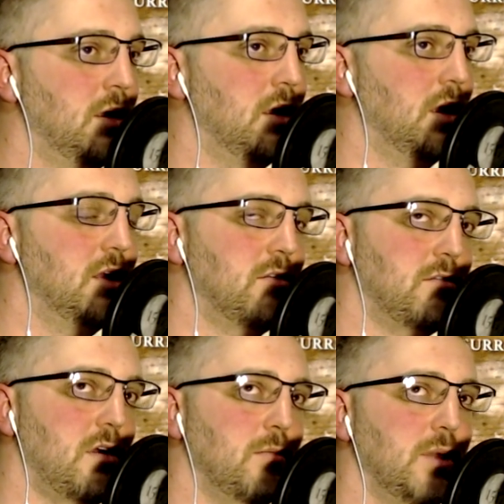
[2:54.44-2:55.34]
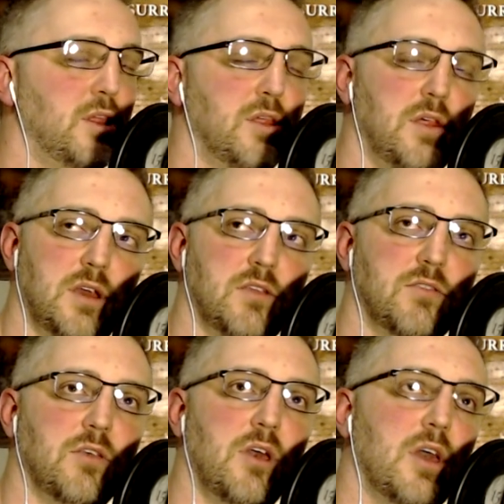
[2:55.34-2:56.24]
it struck me
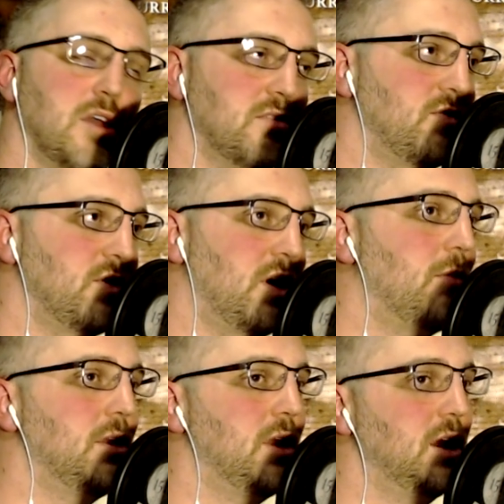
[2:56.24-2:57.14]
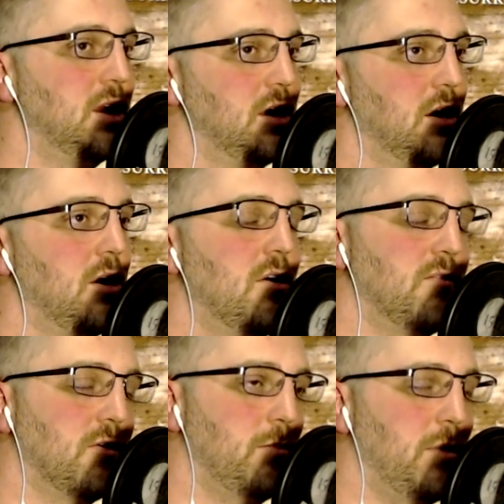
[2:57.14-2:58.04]
this is a phenomenal idea
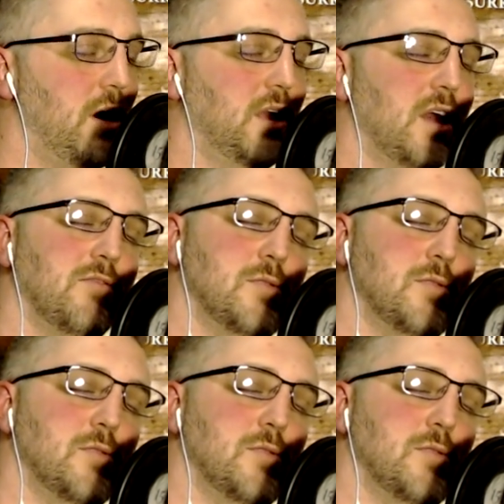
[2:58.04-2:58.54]
for a podcast,